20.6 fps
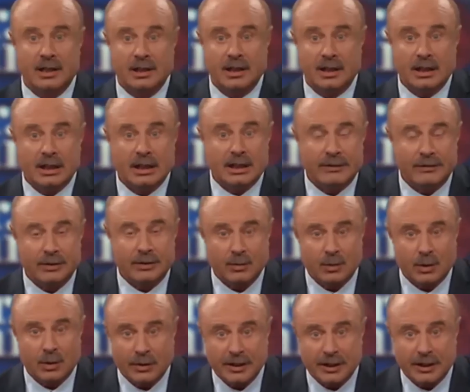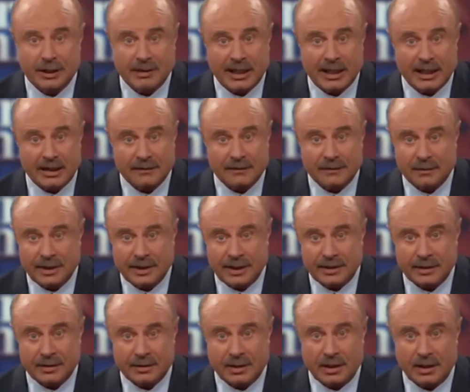if you're worried about a friend
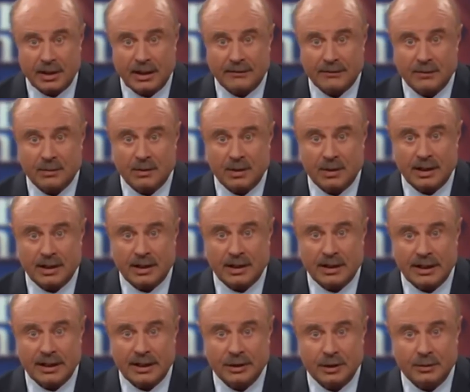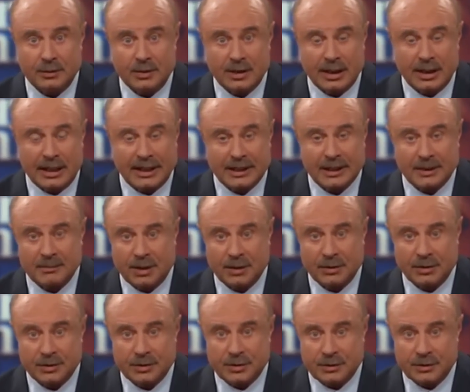or a loved one, and you would like
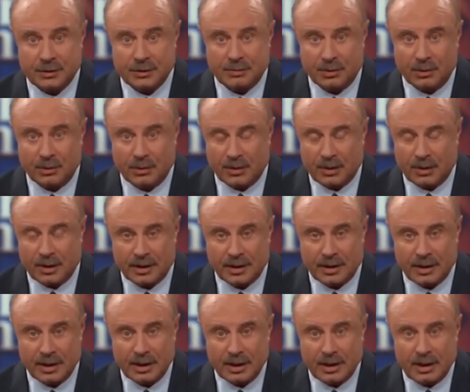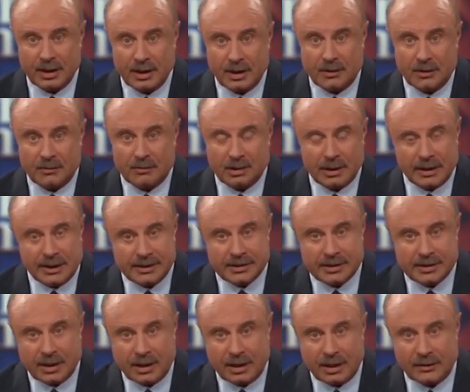emotional support, please
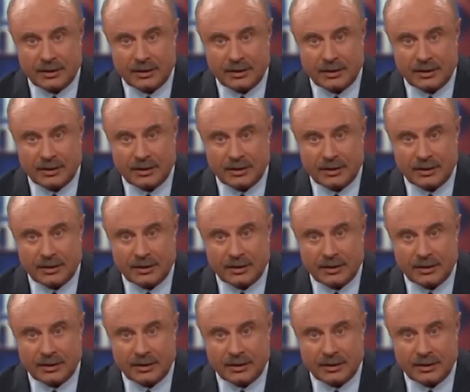call the